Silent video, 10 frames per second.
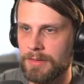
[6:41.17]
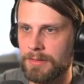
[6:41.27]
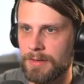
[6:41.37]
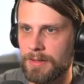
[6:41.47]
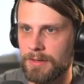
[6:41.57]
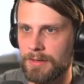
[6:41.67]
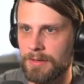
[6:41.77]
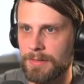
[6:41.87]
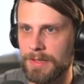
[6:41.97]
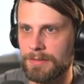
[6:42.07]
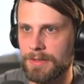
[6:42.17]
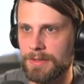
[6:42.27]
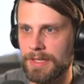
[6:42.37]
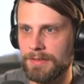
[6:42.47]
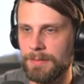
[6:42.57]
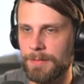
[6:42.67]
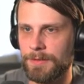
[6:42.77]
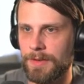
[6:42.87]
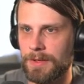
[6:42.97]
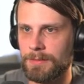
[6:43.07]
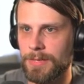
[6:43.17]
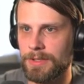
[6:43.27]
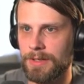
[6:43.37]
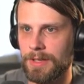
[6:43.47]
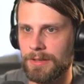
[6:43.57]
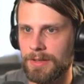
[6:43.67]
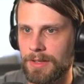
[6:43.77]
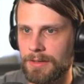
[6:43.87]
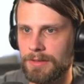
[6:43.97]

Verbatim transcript: And onto the battlefield. That seems fun, but not like...